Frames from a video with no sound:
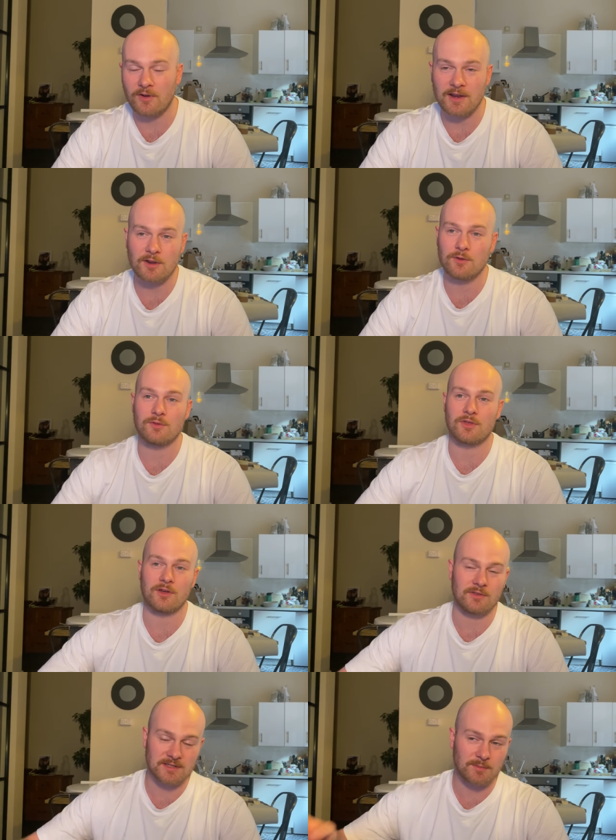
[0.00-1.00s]
I know
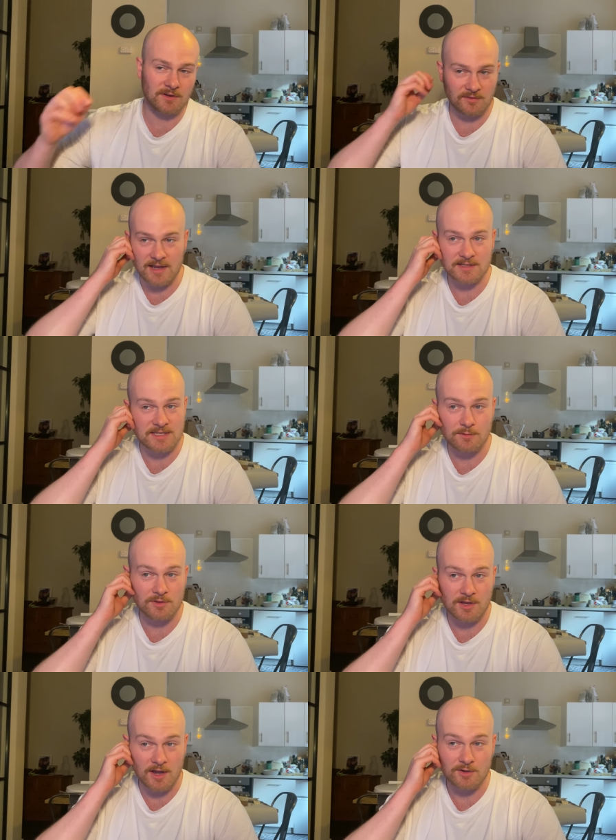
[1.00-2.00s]
that there's a bit of legacy with
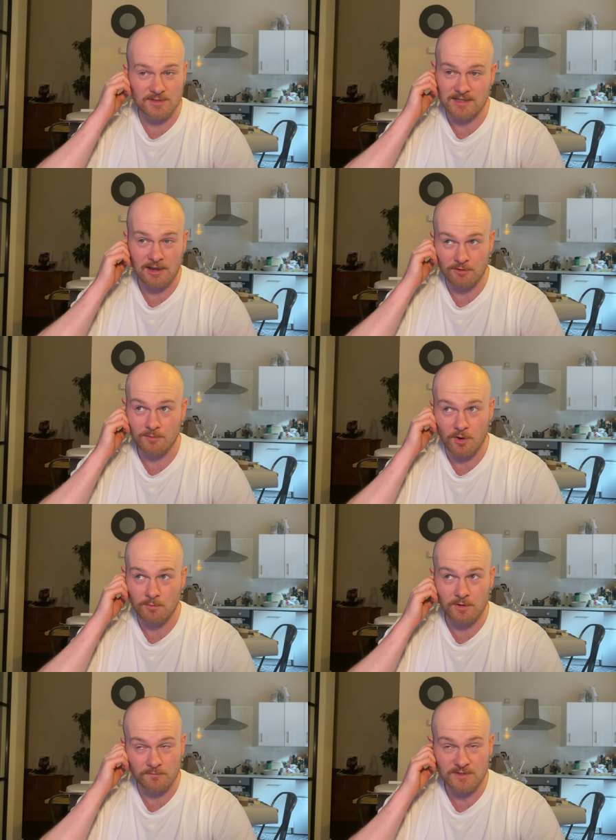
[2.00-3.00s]
the guy who's in there at the
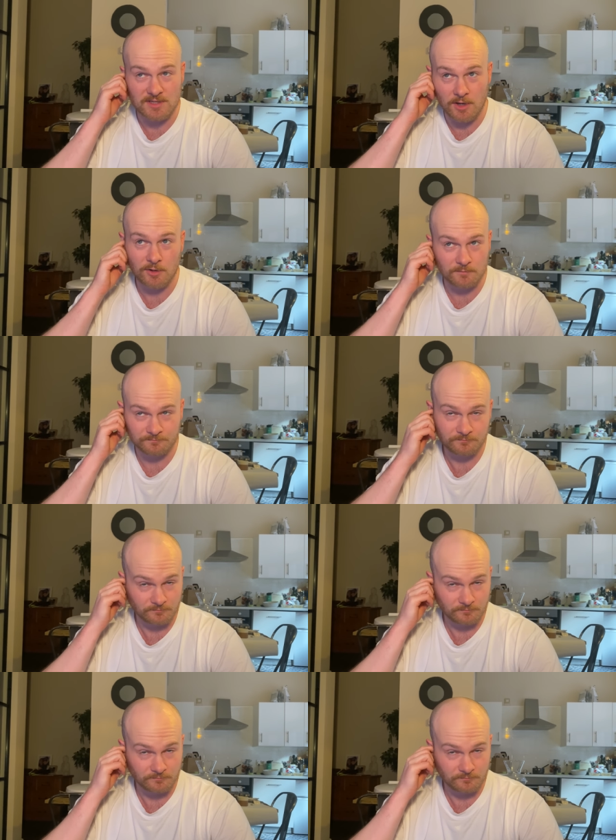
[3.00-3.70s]
moment, so